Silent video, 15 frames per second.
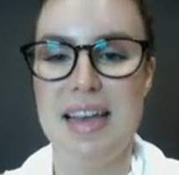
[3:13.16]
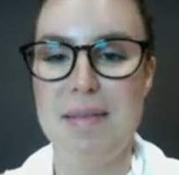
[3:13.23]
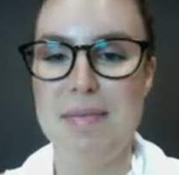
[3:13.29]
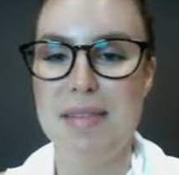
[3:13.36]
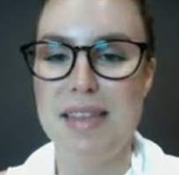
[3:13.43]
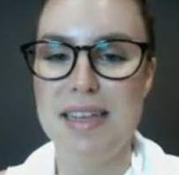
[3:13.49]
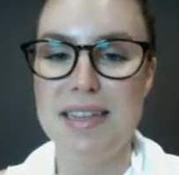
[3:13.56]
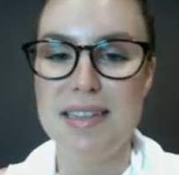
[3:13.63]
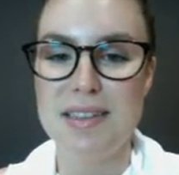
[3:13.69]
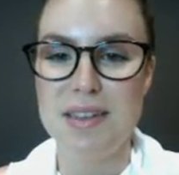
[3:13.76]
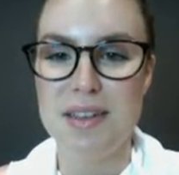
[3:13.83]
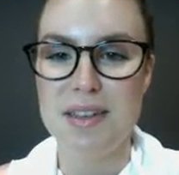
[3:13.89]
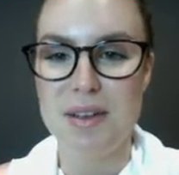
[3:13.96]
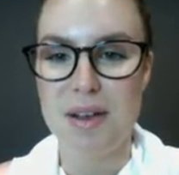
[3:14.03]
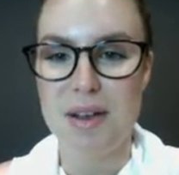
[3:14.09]
This
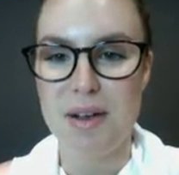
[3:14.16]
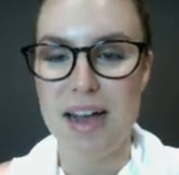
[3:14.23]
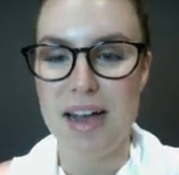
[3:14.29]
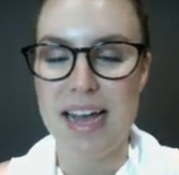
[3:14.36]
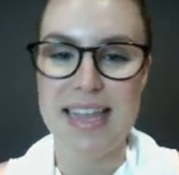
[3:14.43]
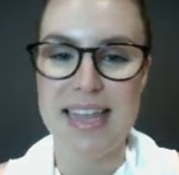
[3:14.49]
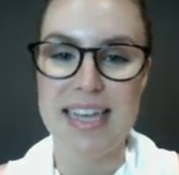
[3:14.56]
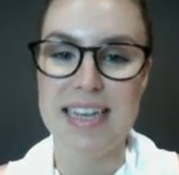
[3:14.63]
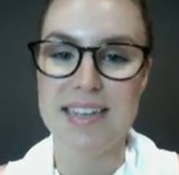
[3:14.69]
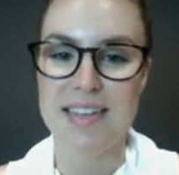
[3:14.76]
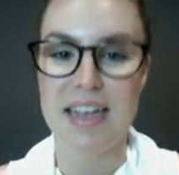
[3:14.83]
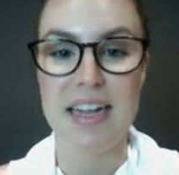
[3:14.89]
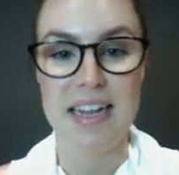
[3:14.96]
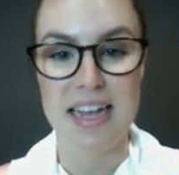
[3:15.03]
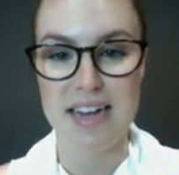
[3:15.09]
I think is
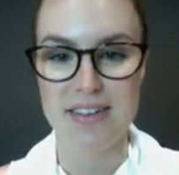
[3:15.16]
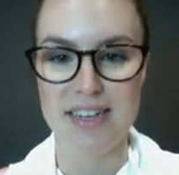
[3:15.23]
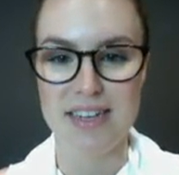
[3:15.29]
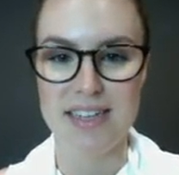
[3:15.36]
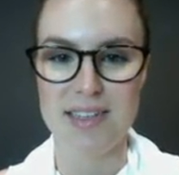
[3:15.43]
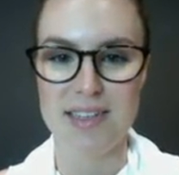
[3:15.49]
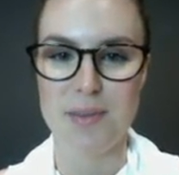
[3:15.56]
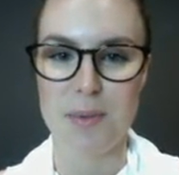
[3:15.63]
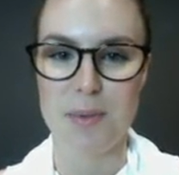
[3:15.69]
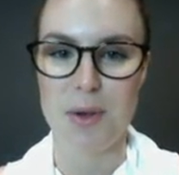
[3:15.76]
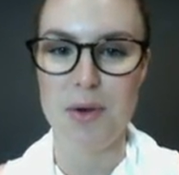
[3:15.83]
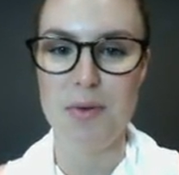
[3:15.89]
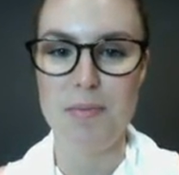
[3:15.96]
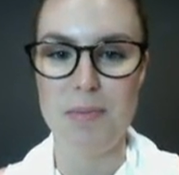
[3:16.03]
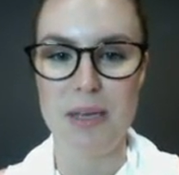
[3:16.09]
hilarious as
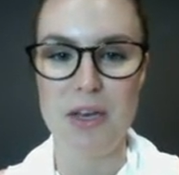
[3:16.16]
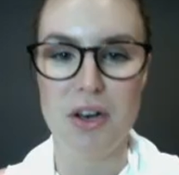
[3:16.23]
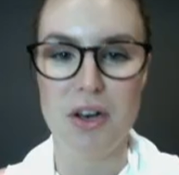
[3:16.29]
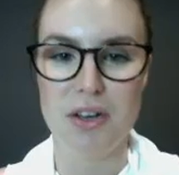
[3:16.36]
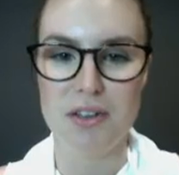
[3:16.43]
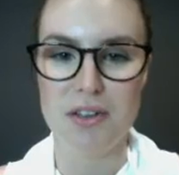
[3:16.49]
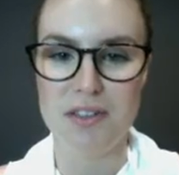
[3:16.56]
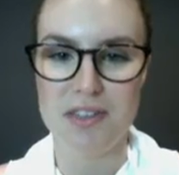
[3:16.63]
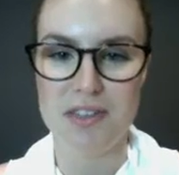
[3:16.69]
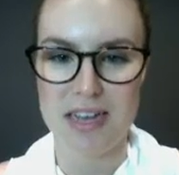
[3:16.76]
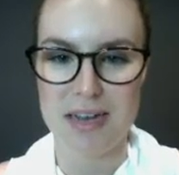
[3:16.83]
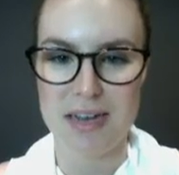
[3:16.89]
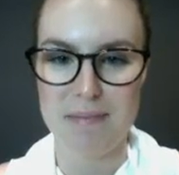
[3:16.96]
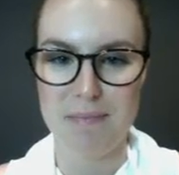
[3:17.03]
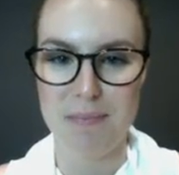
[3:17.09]
well, because
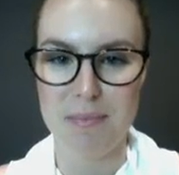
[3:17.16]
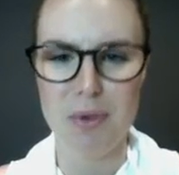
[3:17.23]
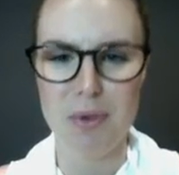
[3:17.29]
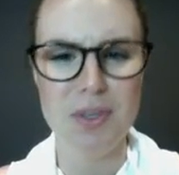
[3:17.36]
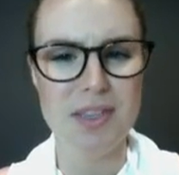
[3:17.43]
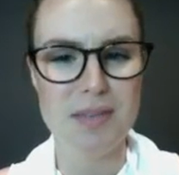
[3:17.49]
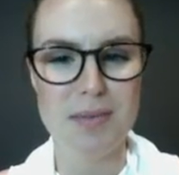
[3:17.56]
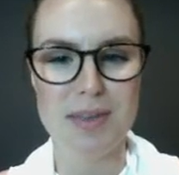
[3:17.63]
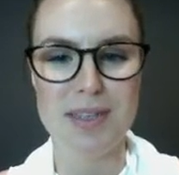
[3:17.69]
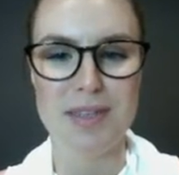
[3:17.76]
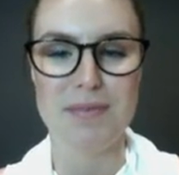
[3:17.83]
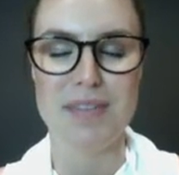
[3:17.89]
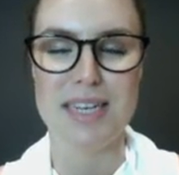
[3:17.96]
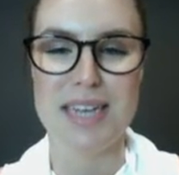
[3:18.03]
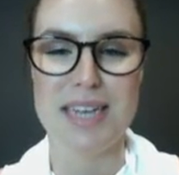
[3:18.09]
mostly because
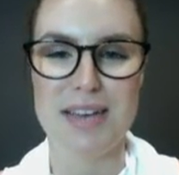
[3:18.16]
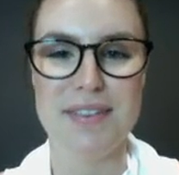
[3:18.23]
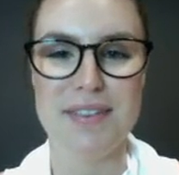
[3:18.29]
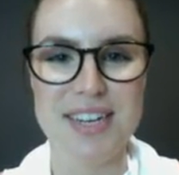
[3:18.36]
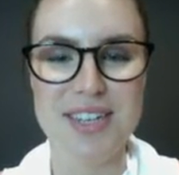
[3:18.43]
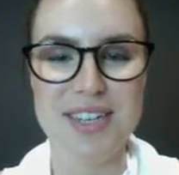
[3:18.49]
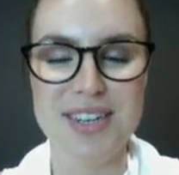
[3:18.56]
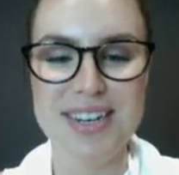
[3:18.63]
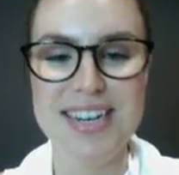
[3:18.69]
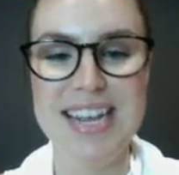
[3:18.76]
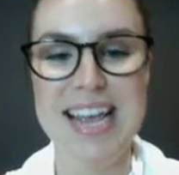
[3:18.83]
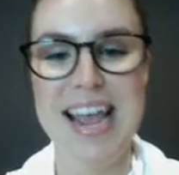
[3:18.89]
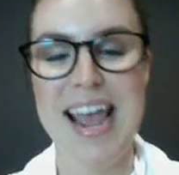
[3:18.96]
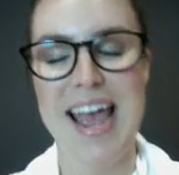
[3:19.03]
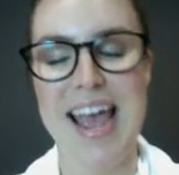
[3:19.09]
of the definition,
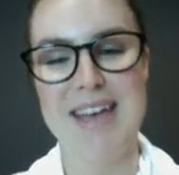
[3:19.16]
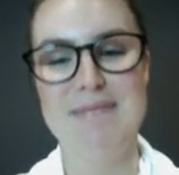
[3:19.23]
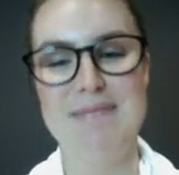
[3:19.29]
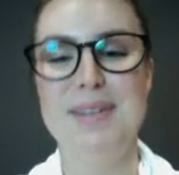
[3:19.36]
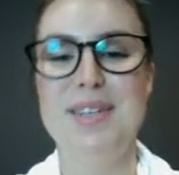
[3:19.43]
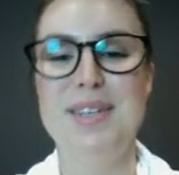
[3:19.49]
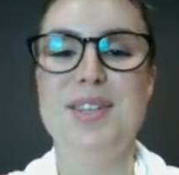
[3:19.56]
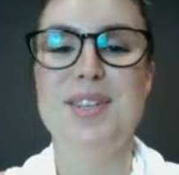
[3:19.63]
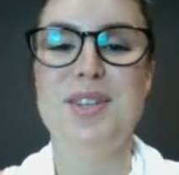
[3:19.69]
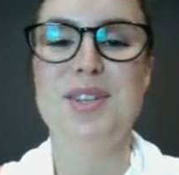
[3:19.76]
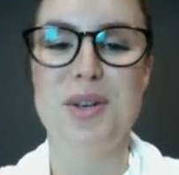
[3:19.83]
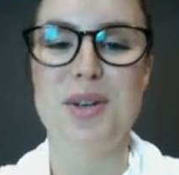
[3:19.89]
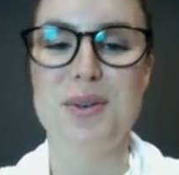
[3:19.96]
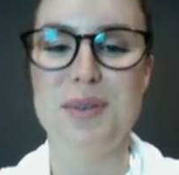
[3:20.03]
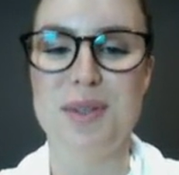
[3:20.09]
but just to
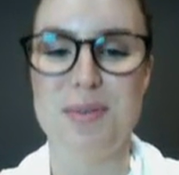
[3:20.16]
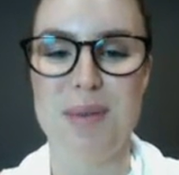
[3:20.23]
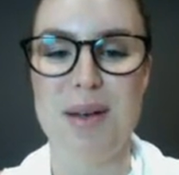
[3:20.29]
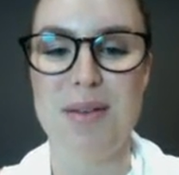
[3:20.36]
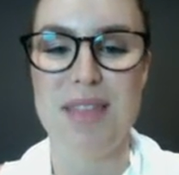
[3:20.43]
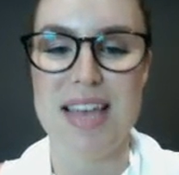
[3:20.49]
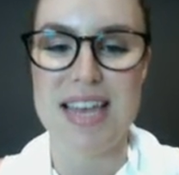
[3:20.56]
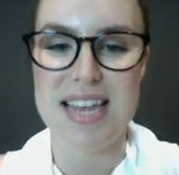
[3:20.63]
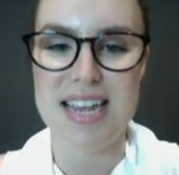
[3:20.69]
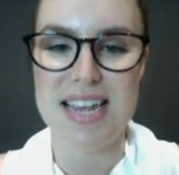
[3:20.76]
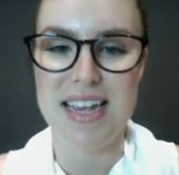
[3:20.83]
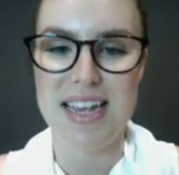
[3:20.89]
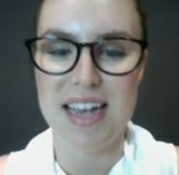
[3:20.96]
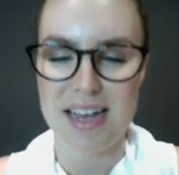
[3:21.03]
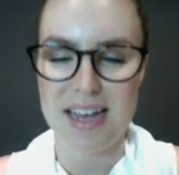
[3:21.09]
show you as well that
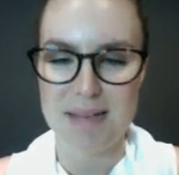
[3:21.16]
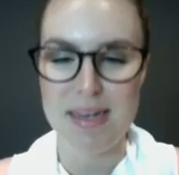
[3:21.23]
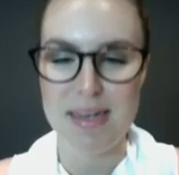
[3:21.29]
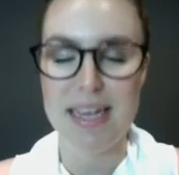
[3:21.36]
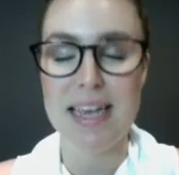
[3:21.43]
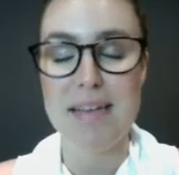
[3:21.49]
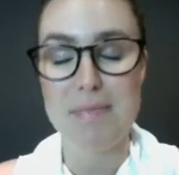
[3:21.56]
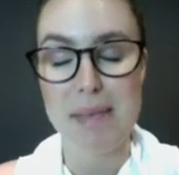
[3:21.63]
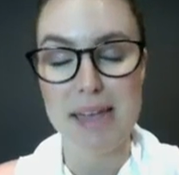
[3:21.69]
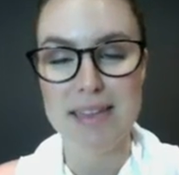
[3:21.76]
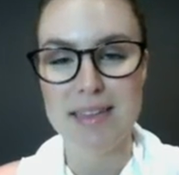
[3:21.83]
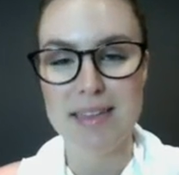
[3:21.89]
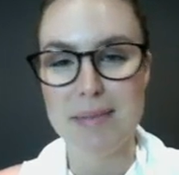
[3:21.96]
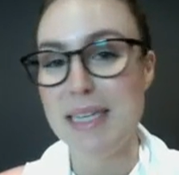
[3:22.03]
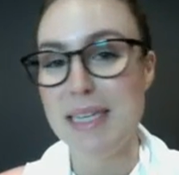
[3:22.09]
it can mean
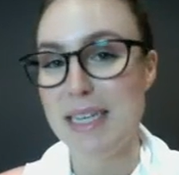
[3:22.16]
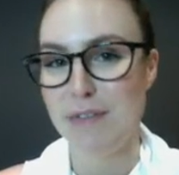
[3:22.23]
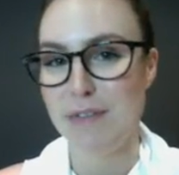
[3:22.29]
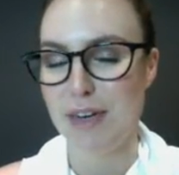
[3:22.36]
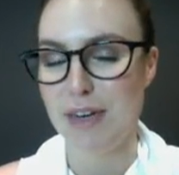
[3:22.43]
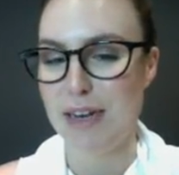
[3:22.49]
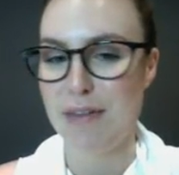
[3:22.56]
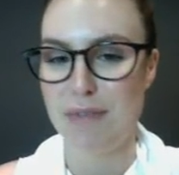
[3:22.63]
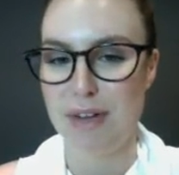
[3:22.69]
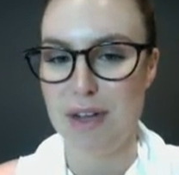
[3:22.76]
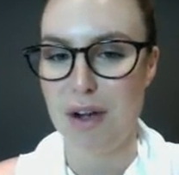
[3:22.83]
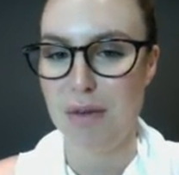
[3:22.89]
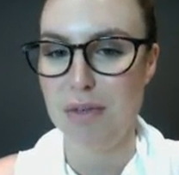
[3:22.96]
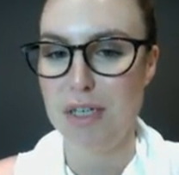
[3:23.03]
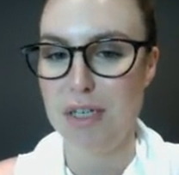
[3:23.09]
something different in every
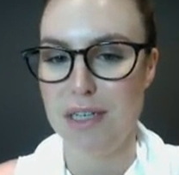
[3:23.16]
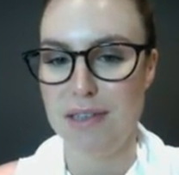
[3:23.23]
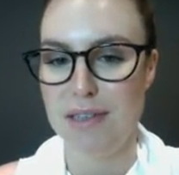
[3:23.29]
culture.